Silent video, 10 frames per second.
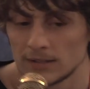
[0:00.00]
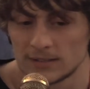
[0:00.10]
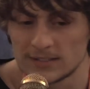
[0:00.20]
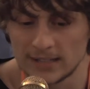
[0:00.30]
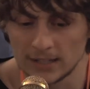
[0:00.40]

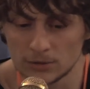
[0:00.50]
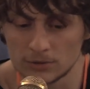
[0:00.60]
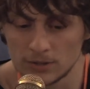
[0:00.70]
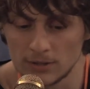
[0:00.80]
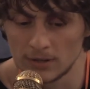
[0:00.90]

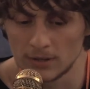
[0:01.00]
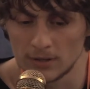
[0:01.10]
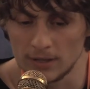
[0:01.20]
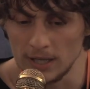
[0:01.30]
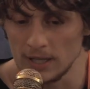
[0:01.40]
second,
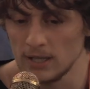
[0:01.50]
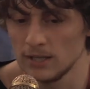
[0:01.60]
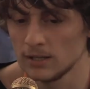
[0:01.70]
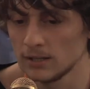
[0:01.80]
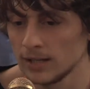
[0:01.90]
uh,
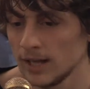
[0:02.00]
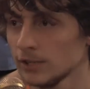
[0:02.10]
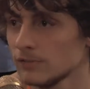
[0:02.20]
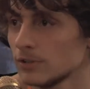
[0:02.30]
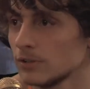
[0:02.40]
he
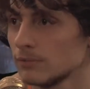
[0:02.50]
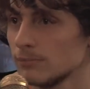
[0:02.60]
kind of uh,